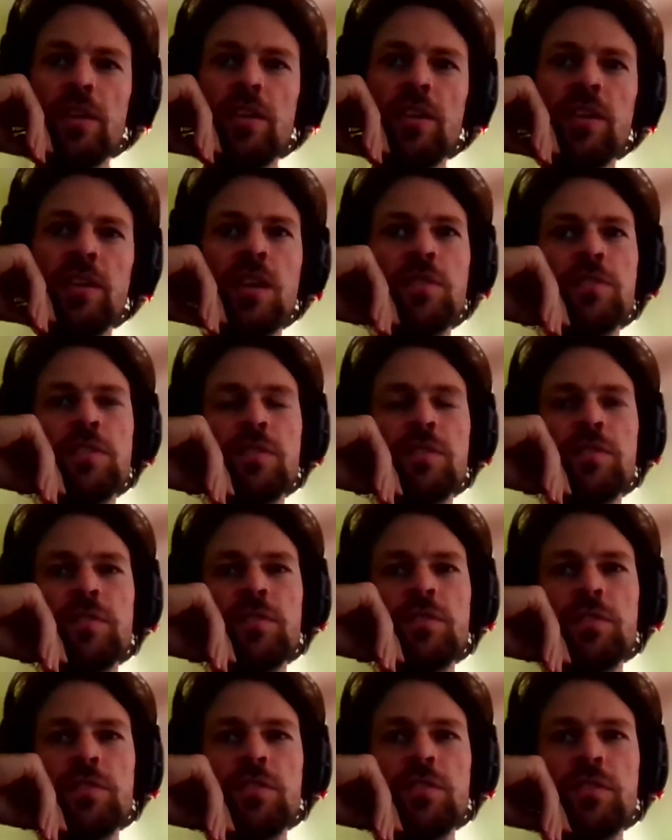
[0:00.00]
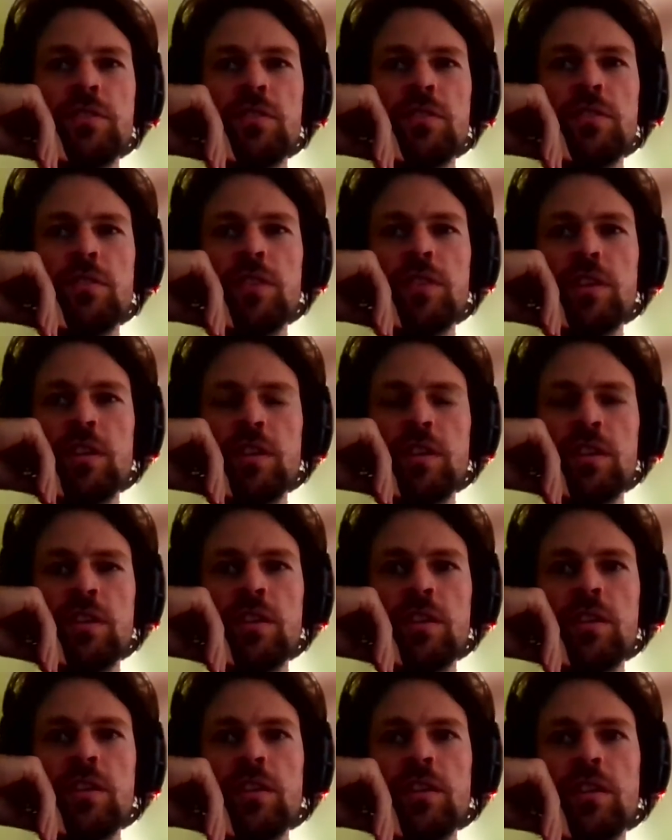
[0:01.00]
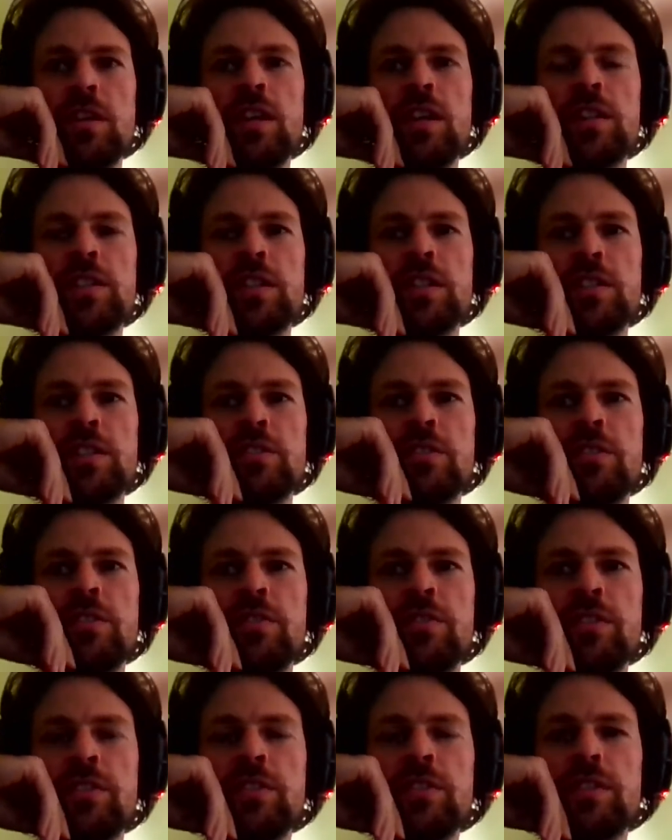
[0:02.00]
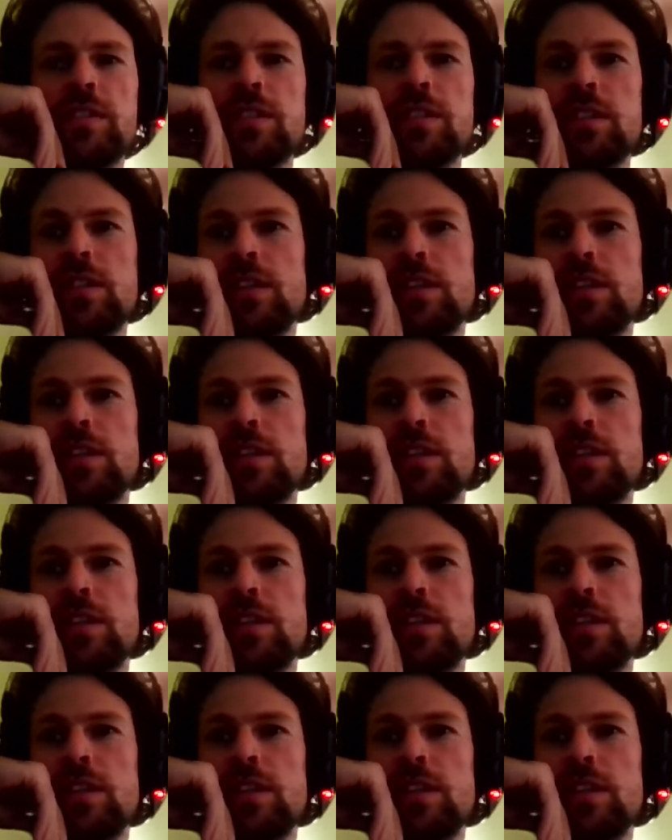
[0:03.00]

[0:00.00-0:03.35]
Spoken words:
and that was difficult to do in an architecture office.